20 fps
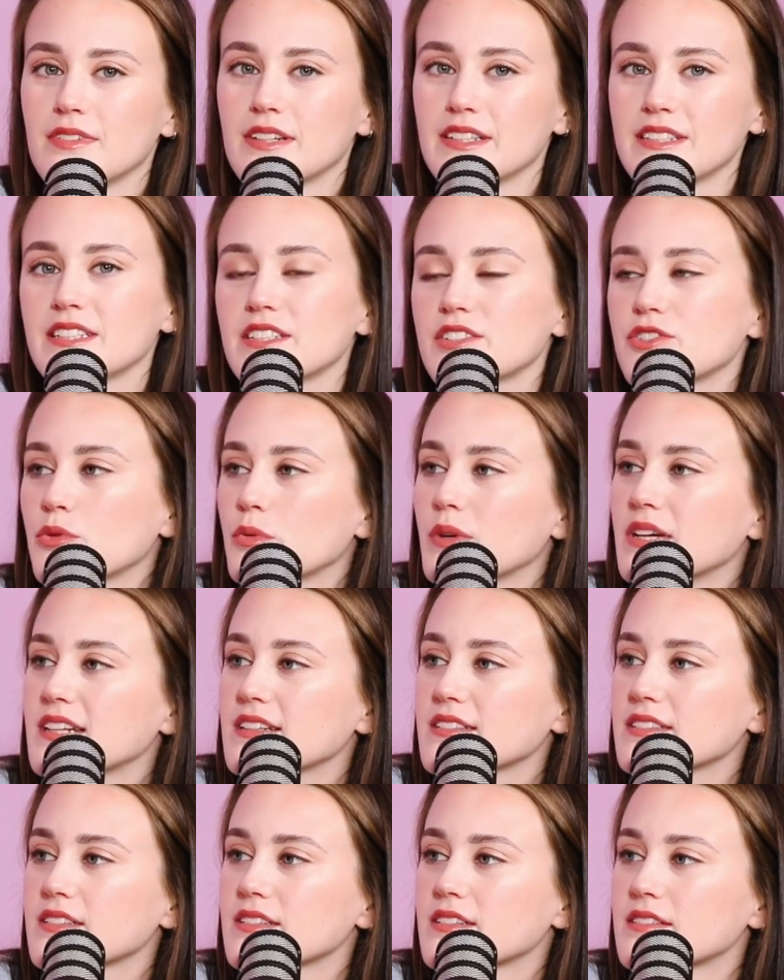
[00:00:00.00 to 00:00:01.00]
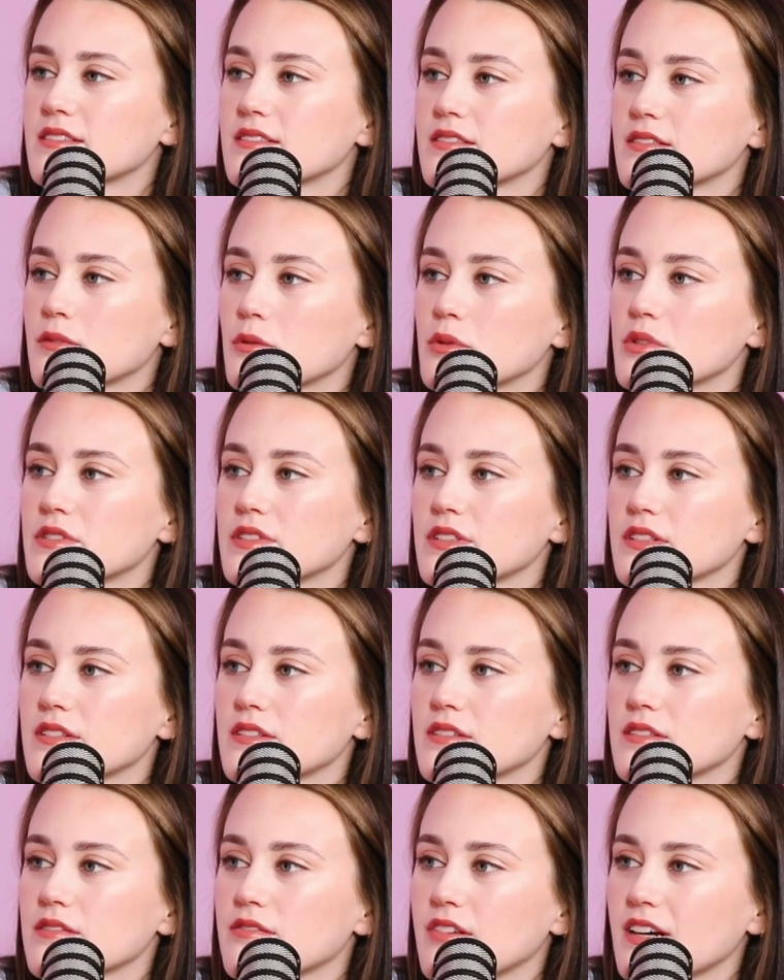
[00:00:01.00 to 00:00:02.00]
Isn't it your weenus?
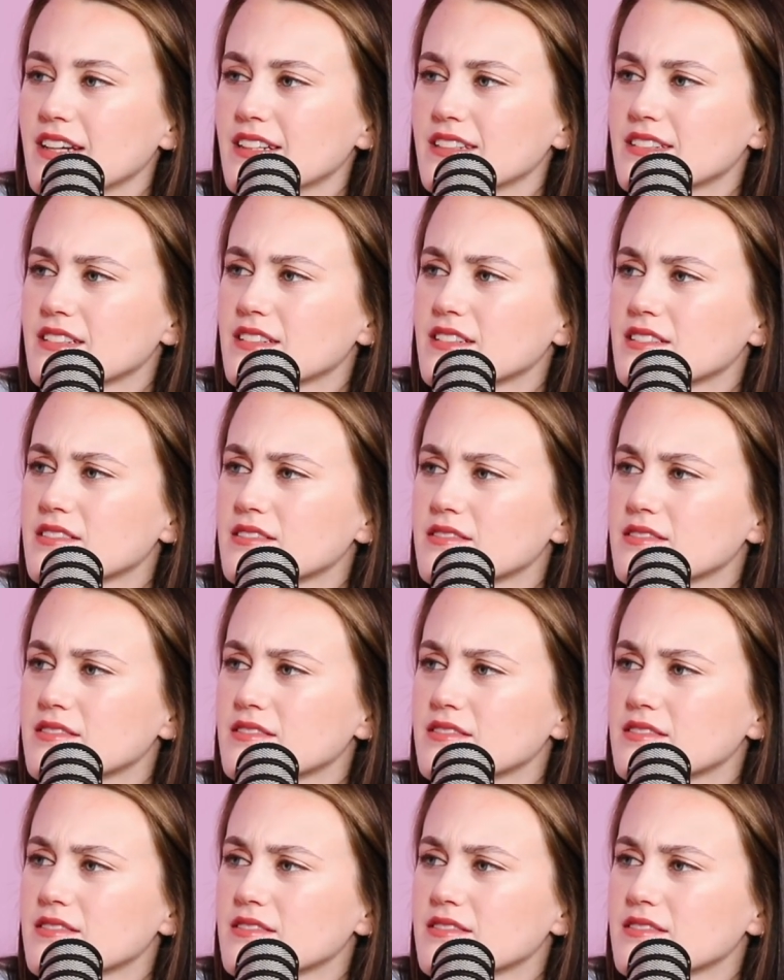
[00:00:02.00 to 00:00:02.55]
Right?